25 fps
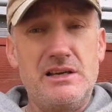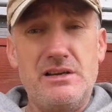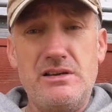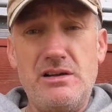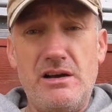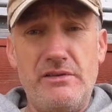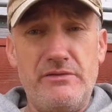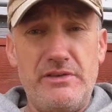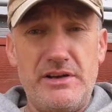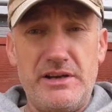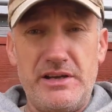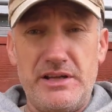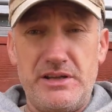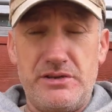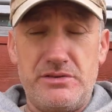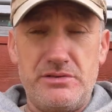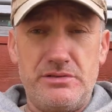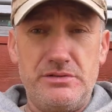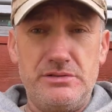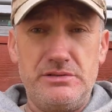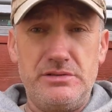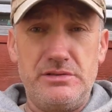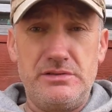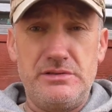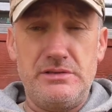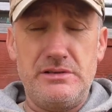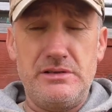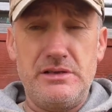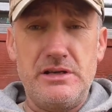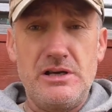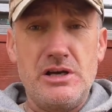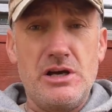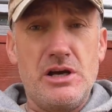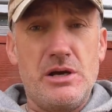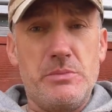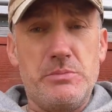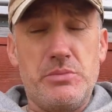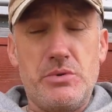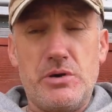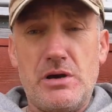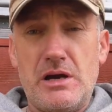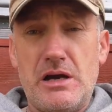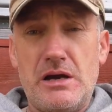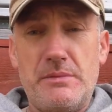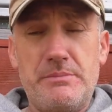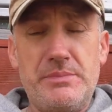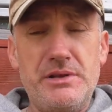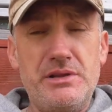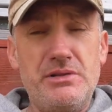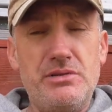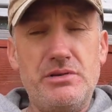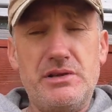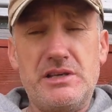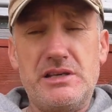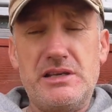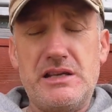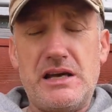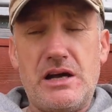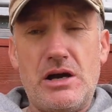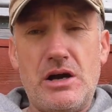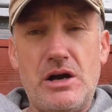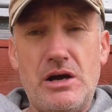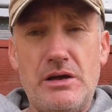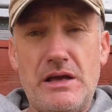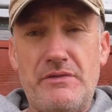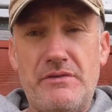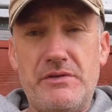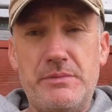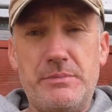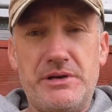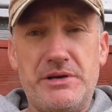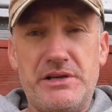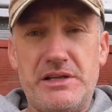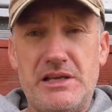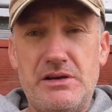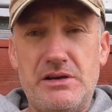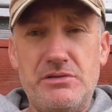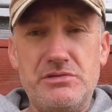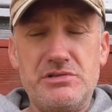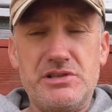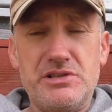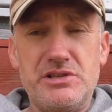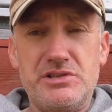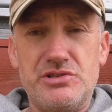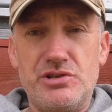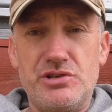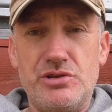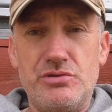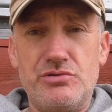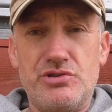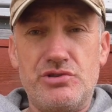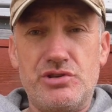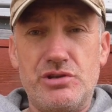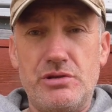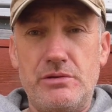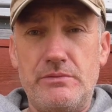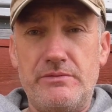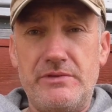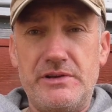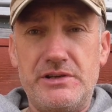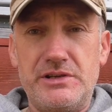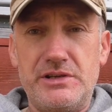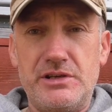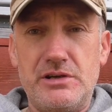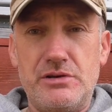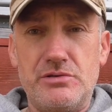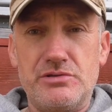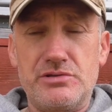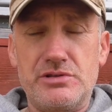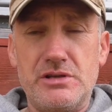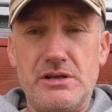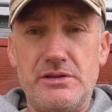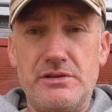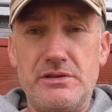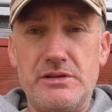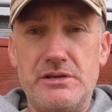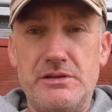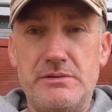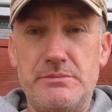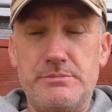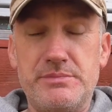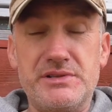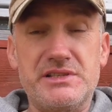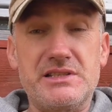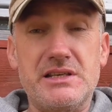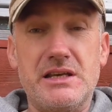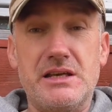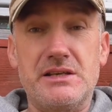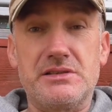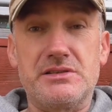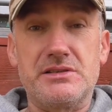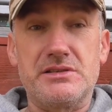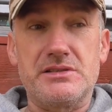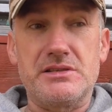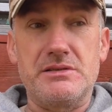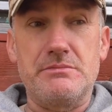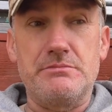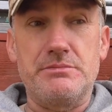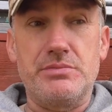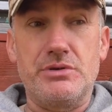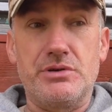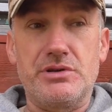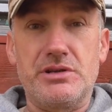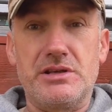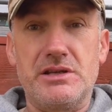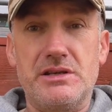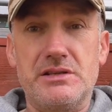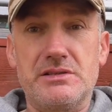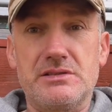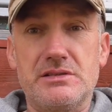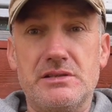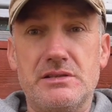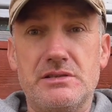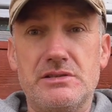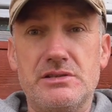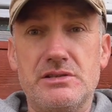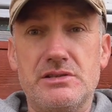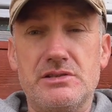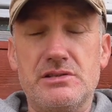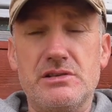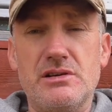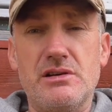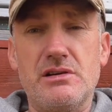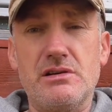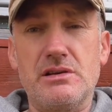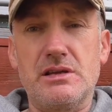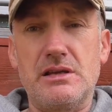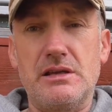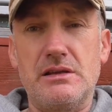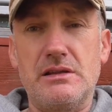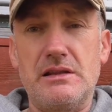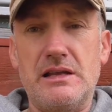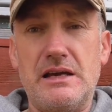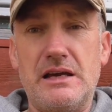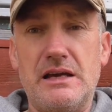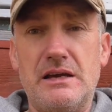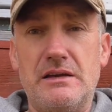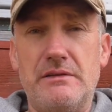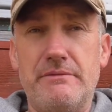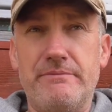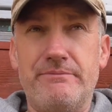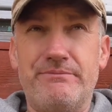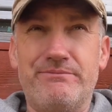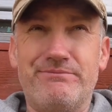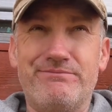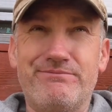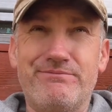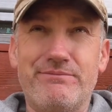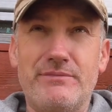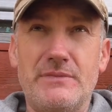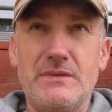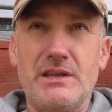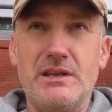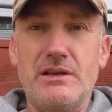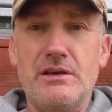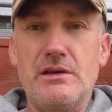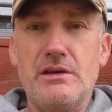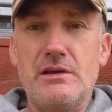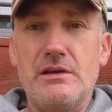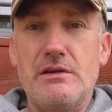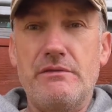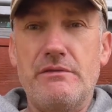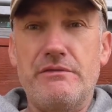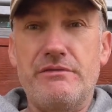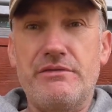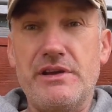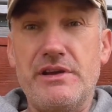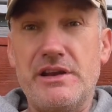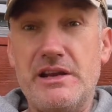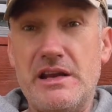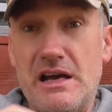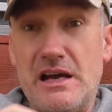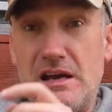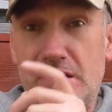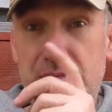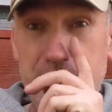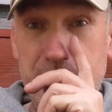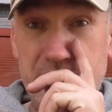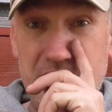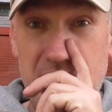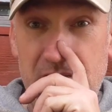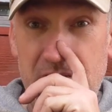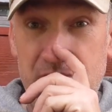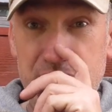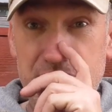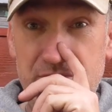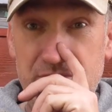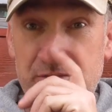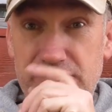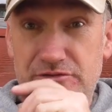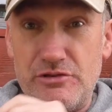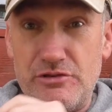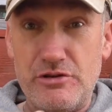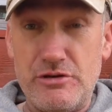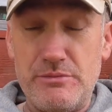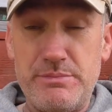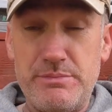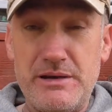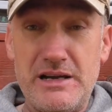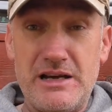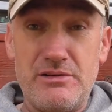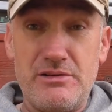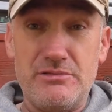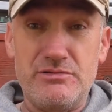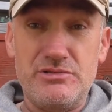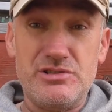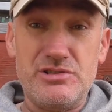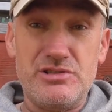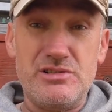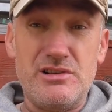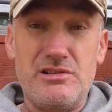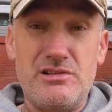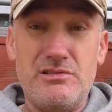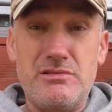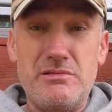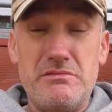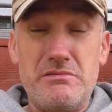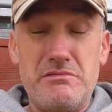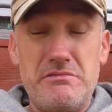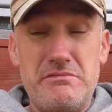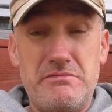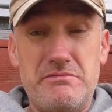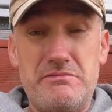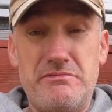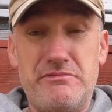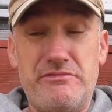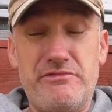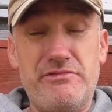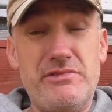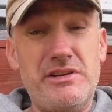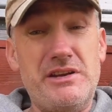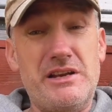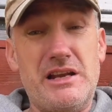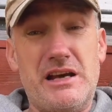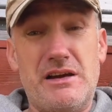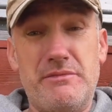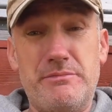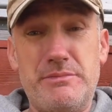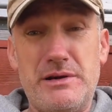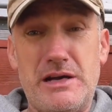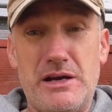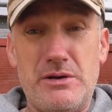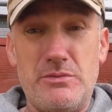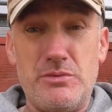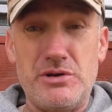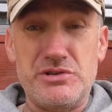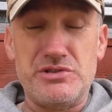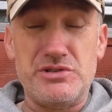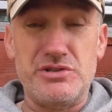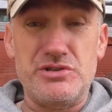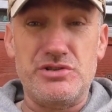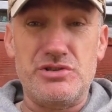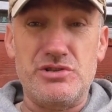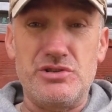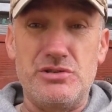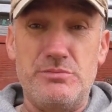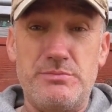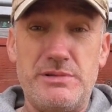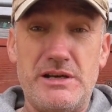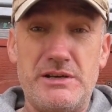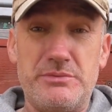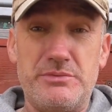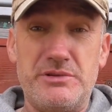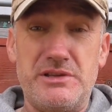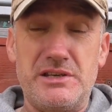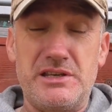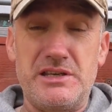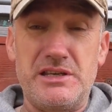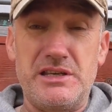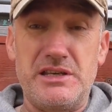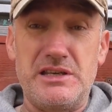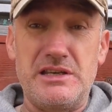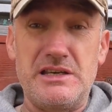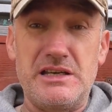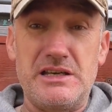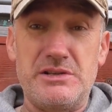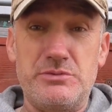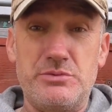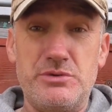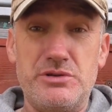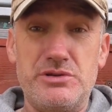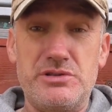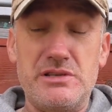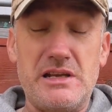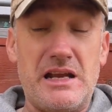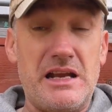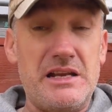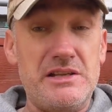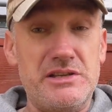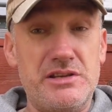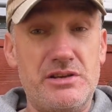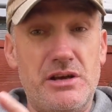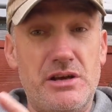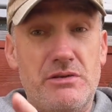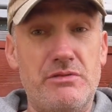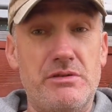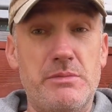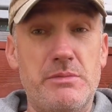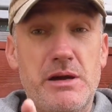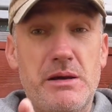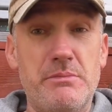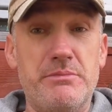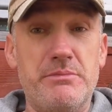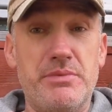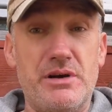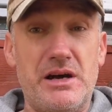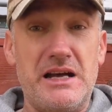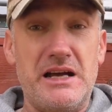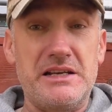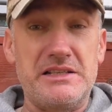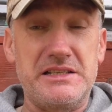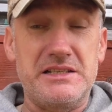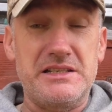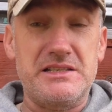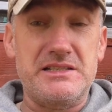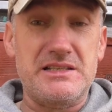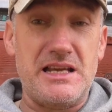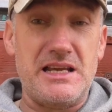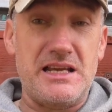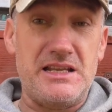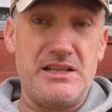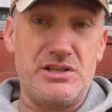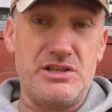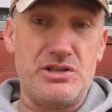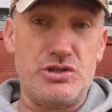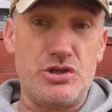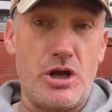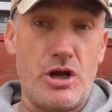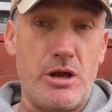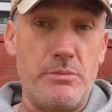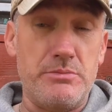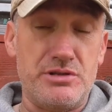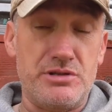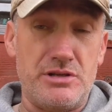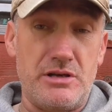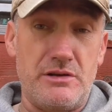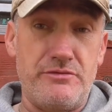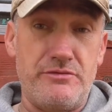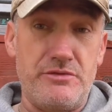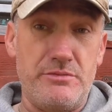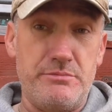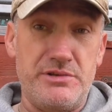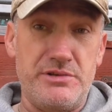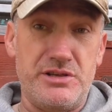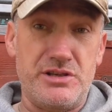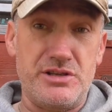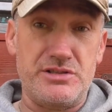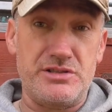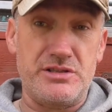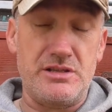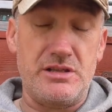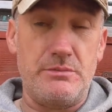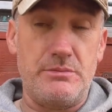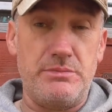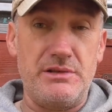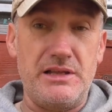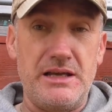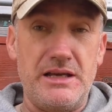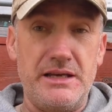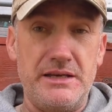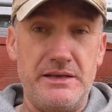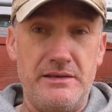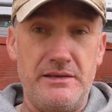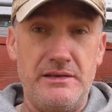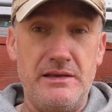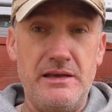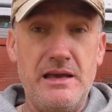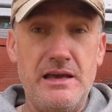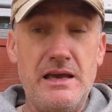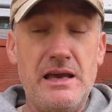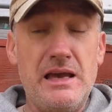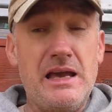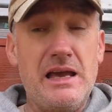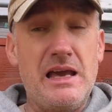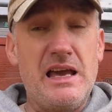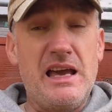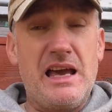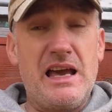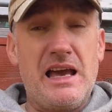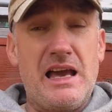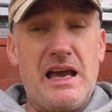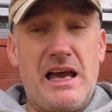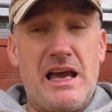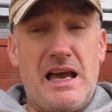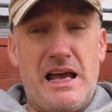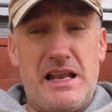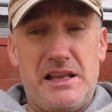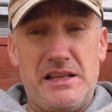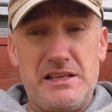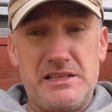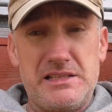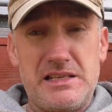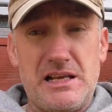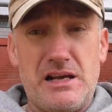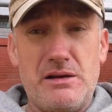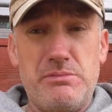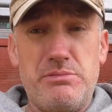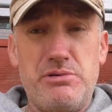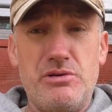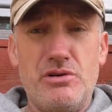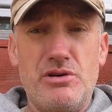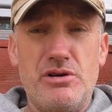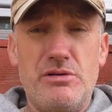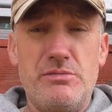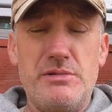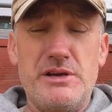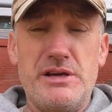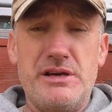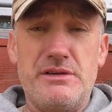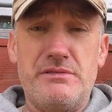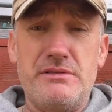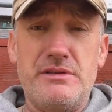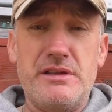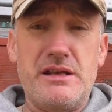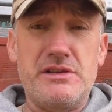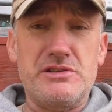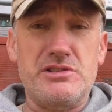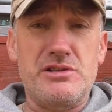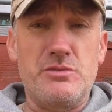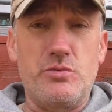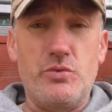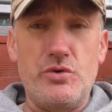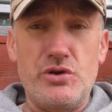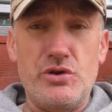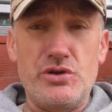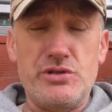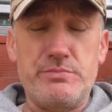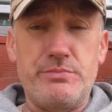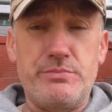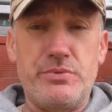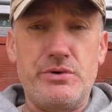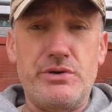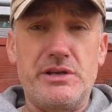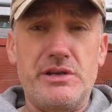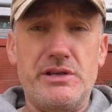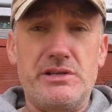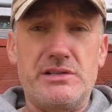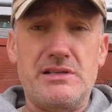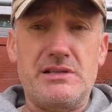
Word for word: Not very good. But I've been looking at all, everybody else's YouTube videos on the potatoes in buckets, and you're talking like three and a half pound, four pounds. So three and a half pound wasn't too bad with the King Edwards. And you got to remember, I did take the tops off him because of the blight. And the Sarpo Mira, that's the worst bucket